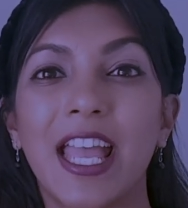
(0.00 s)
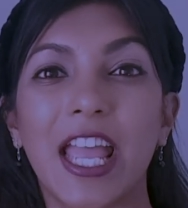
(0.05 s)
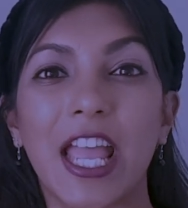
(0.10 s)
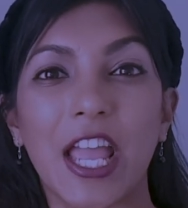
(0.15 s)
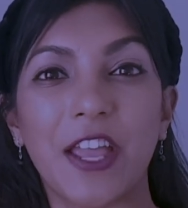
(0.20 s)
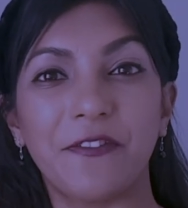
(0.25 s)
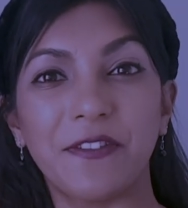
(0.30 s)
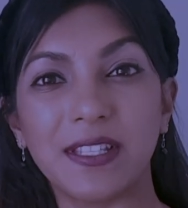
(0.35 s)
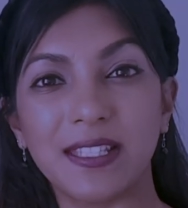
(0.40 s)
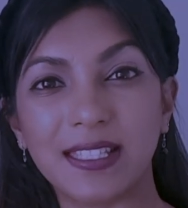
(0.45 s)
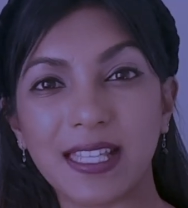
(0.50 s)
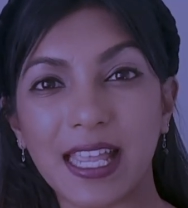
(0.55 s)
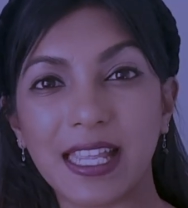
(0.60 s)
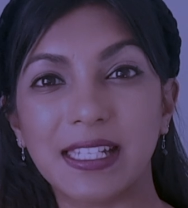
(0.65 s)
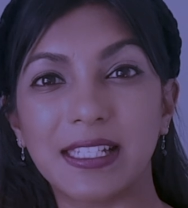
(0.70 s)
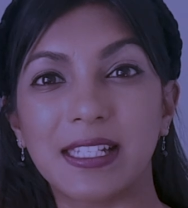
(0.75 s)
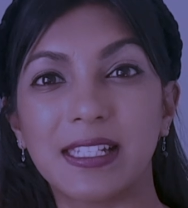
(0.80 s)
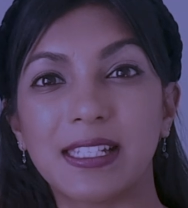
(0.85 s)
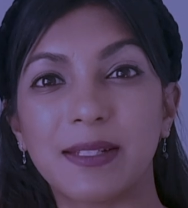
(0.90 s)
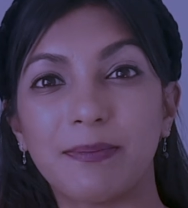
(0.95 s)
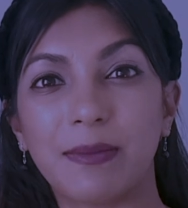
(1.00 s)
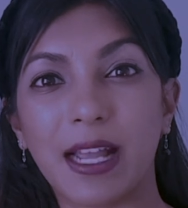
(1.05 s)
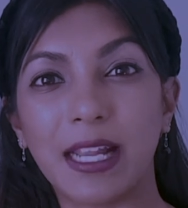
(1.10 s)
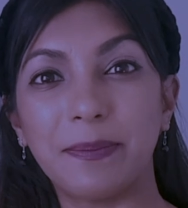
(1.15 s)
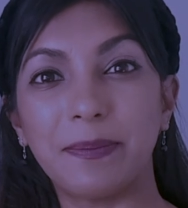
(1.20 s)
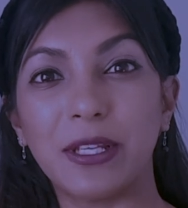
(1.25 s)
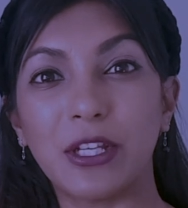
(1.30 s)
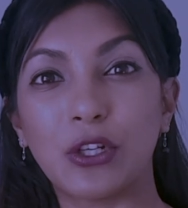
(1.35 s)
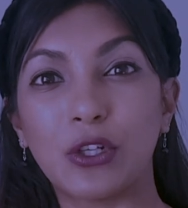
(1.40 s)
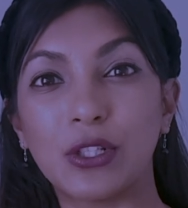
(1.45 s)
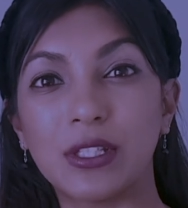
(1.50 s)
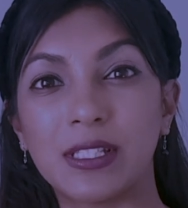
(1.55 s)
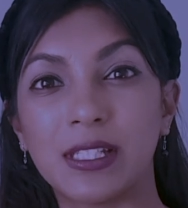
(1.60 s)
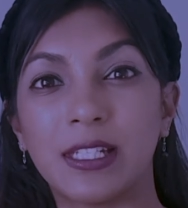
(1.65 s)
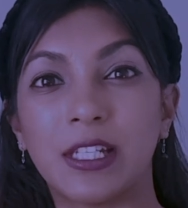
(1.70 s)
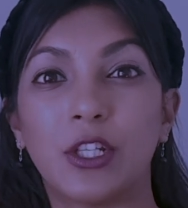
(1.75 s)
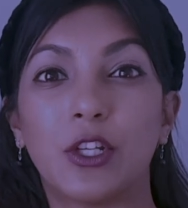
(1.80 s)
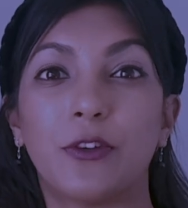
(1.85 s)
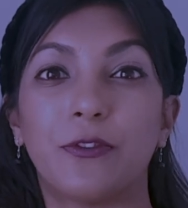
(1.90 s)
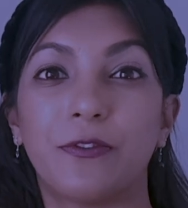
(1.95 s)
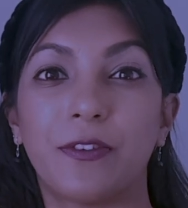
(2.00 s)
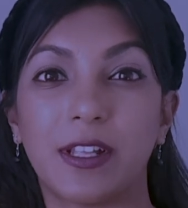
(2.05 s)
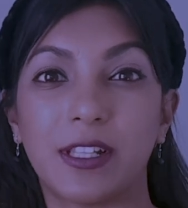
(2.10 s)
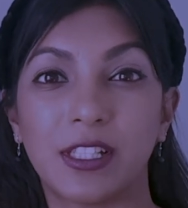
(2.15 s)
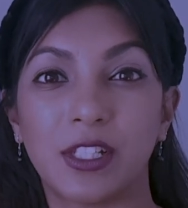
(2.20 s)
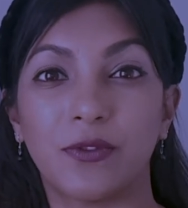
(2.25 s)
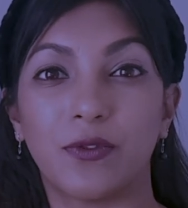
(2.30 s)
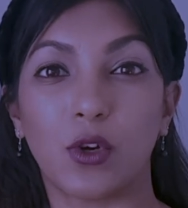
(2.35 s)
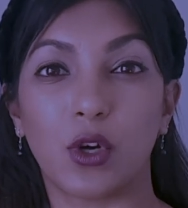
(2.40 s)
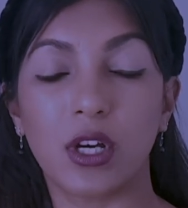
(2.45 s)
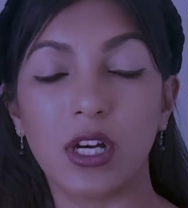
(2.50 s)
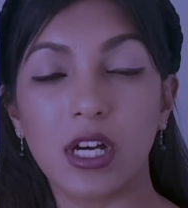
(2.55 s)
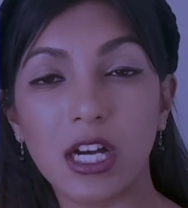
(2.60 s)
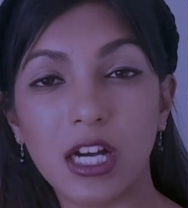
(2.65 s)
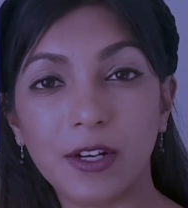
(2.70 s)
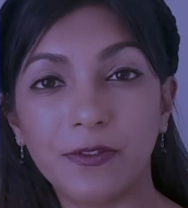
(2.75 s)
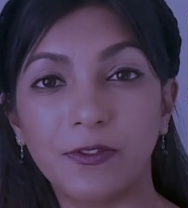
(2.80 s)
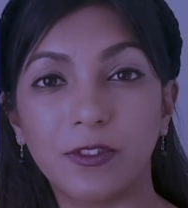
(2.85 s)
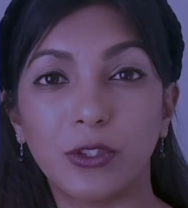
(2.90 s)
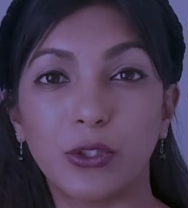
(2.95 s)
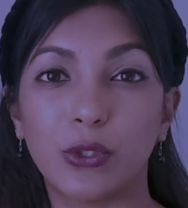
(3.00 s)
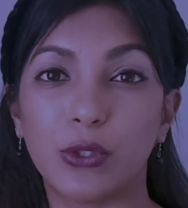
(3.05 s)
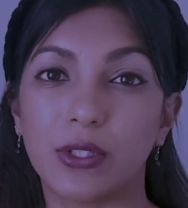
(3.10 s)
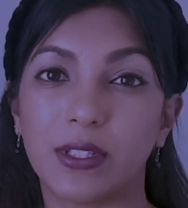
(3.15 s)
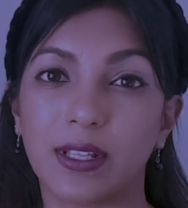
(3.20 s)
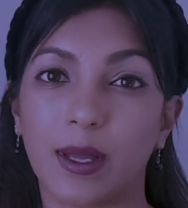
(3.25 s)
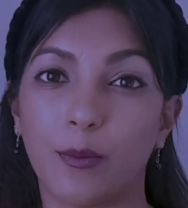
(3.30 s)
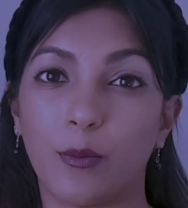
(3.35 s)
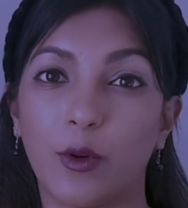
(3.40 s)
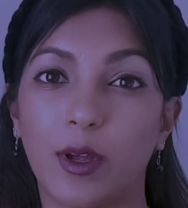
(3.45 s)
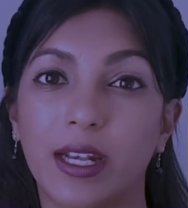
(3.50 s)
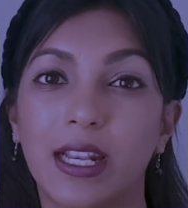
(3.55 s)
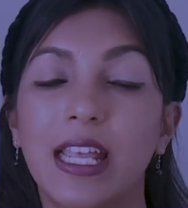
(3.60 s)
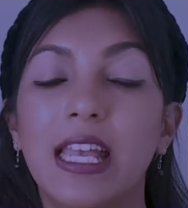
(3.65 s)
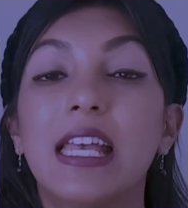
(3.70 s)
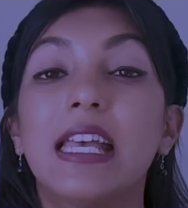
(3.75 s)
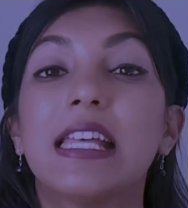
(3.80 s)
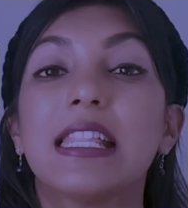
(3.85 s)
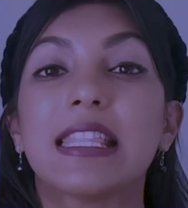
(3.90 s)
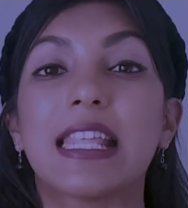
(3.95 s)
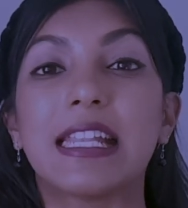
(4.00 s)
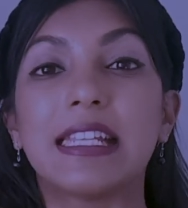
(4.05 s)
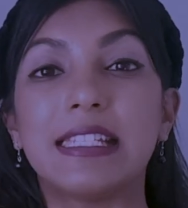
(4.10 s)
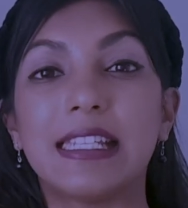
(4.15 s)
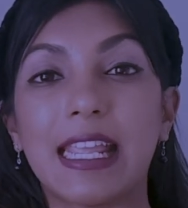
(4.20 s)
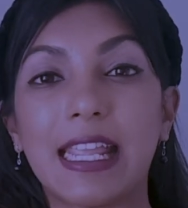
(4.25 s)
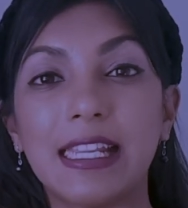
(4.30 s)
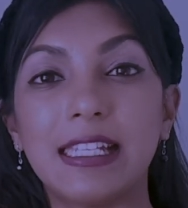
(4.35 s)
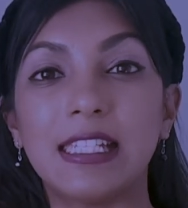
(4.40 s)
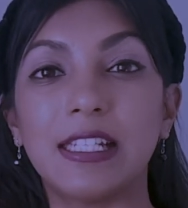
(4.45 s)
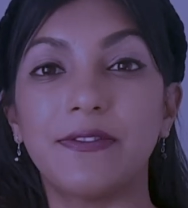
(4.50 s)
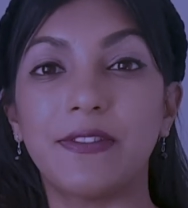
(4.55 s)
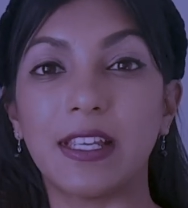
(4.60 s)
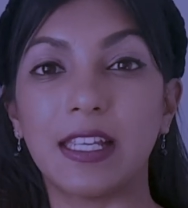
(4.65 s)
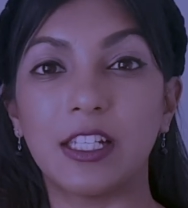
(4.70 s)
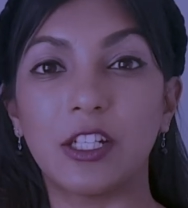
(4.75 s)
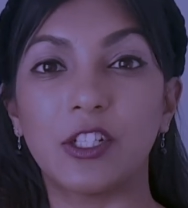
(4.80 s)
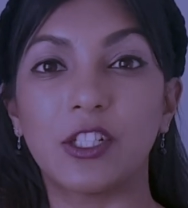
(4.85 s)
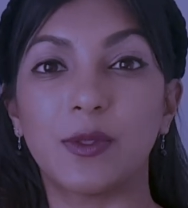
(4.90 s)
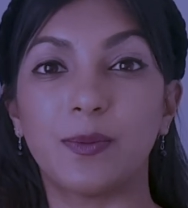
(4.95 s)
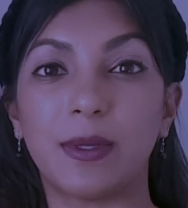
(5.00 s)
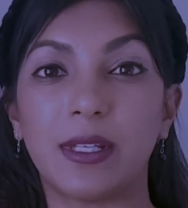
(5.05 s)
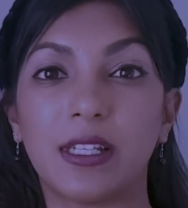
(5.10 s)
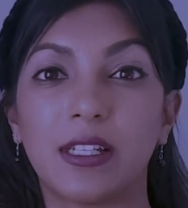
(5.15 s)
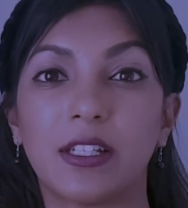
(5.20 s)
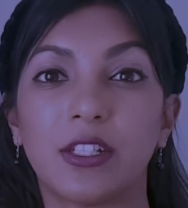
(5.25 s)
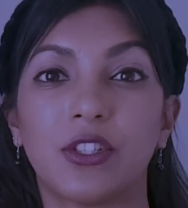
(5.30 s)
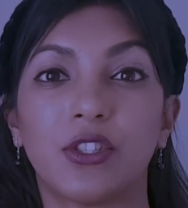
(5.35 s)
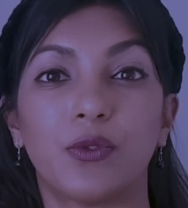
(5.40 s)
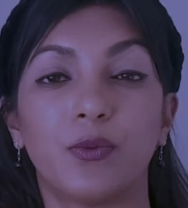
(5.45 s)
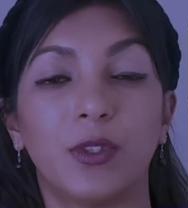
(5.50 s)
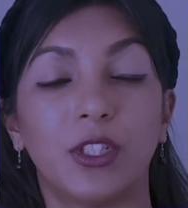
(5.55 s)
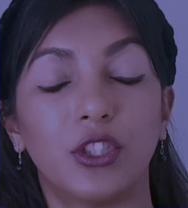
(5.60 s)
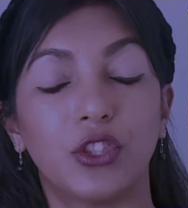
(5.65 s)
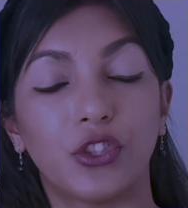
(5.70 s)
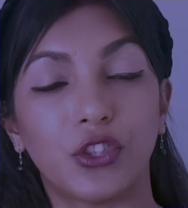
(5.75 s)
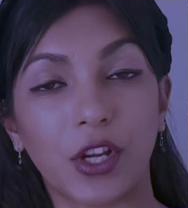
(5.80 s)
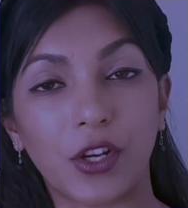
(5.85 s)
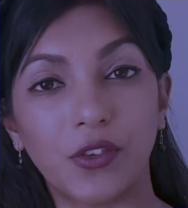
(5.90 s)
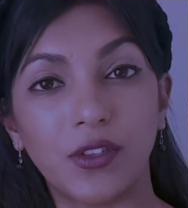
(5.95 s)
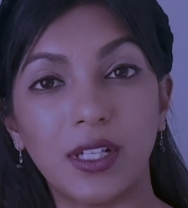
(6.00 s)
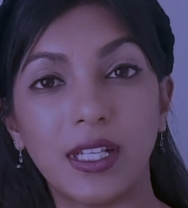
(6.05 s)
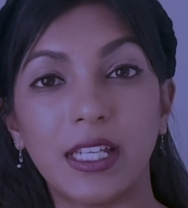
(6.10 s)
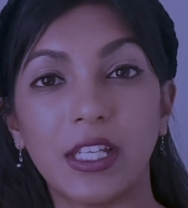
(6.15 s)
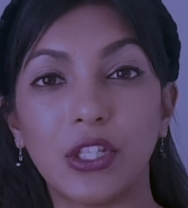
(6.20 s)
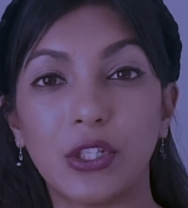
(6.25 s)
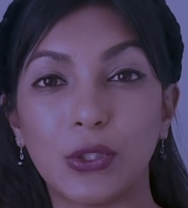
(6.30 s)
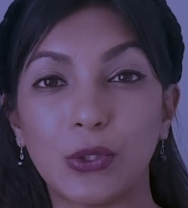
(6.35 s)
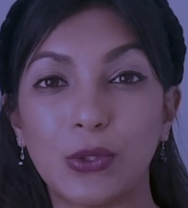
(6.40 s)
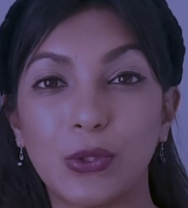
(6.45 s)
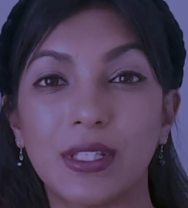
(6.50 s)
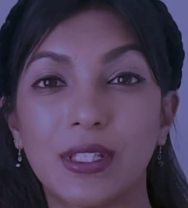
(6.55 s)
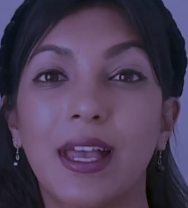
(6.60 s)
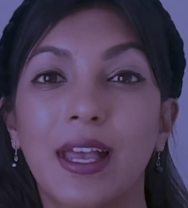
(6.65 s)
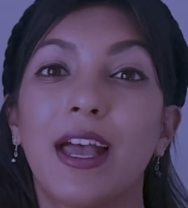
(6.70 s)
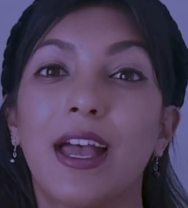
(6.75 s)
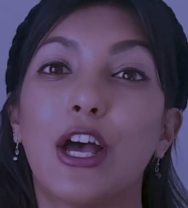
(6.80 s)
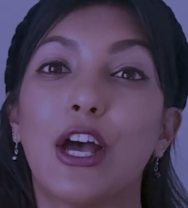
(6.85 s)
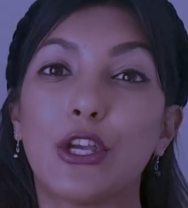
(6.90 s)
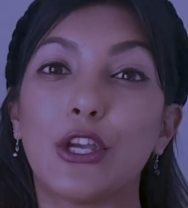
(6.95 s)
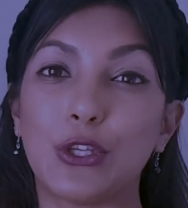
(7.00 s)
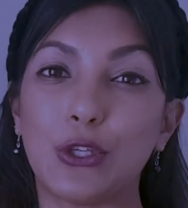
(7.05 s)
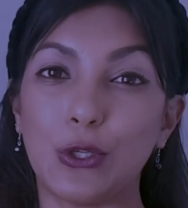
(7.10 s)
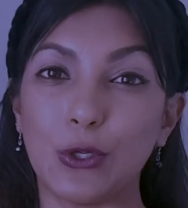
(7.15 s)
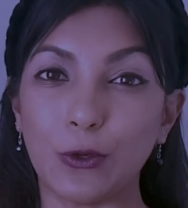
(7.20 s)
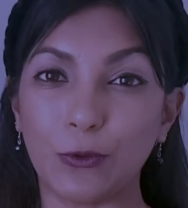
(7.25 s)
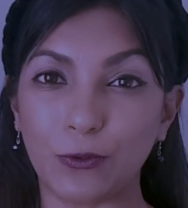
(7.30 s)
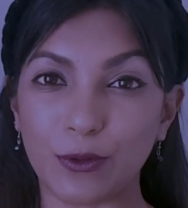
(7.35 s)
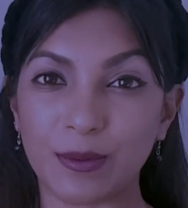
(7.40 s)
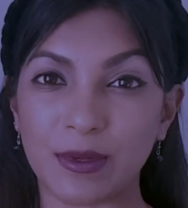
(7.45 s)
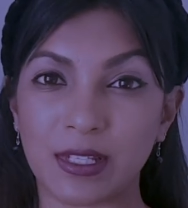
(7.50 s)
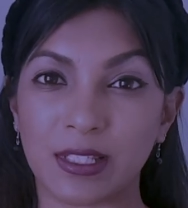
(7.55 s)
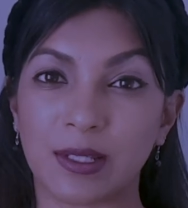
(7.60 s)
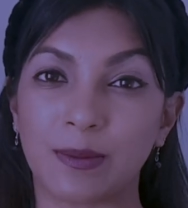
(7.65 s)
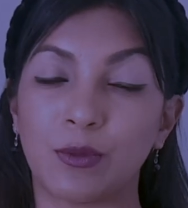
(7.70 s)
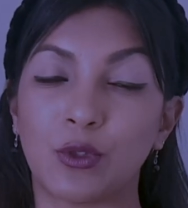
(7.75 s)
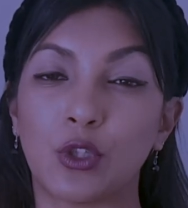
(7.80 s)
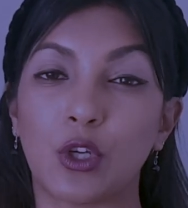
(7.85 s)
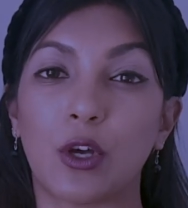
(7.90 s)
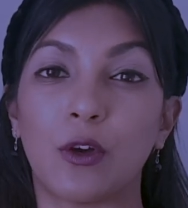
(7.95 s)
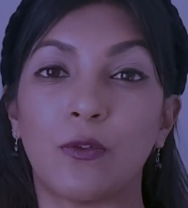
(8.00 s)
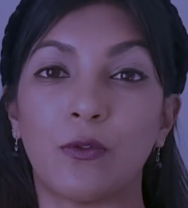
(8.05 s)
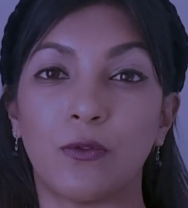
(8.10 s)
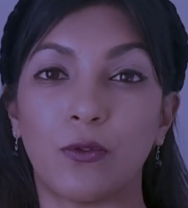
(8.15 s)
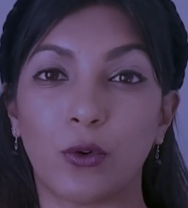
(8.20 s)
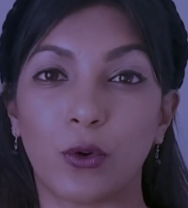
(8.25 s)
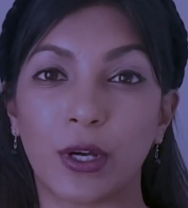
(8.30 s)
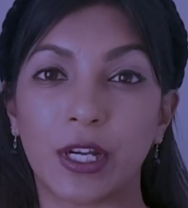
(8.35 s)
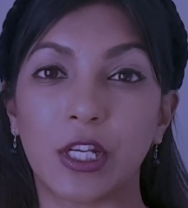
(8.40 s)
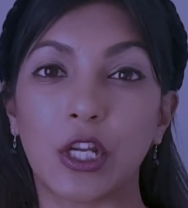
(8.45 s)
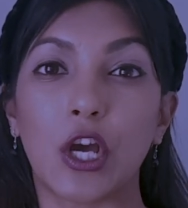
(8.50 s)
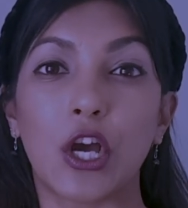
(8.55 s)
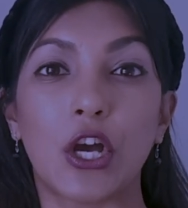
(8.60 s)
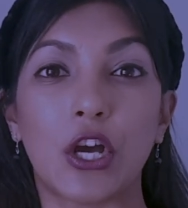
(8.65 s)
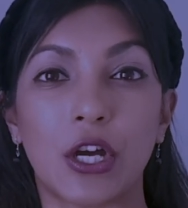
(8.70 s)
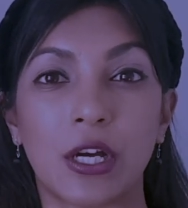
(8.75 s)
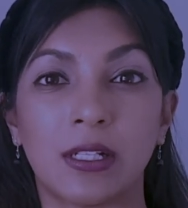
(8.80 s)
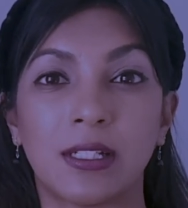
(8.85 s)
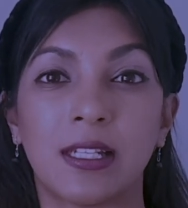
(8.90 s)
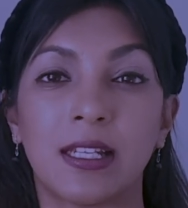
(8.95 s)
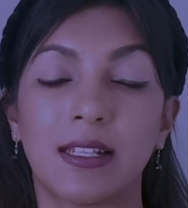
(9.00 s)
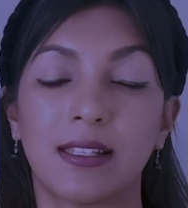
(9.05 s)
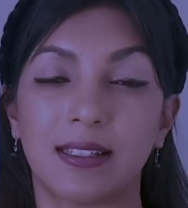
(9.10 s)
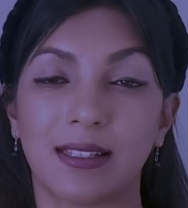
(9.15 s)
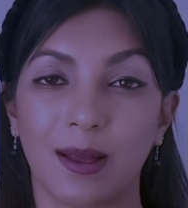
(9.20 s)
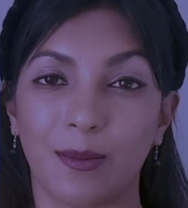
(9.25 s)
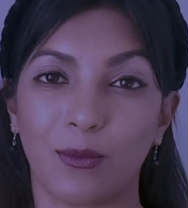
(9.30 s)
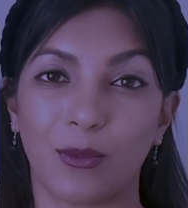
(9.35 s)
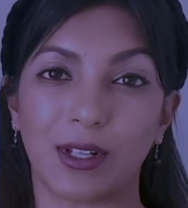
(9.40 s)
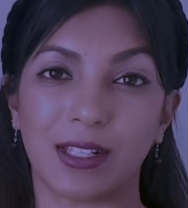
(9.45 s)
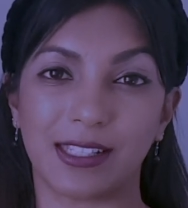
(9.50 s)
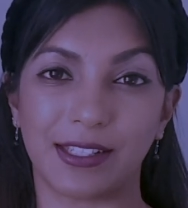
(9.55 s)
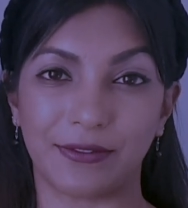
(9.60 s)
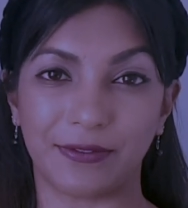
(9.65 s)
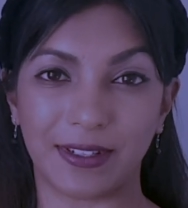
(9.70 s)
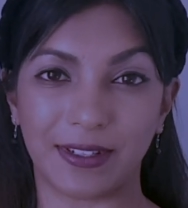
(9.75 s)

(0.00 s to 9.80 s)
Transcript: If a sentence might be considered offensive or hurtful to someone, then native English speakers will generally use a euphemism to avoid hurting someone's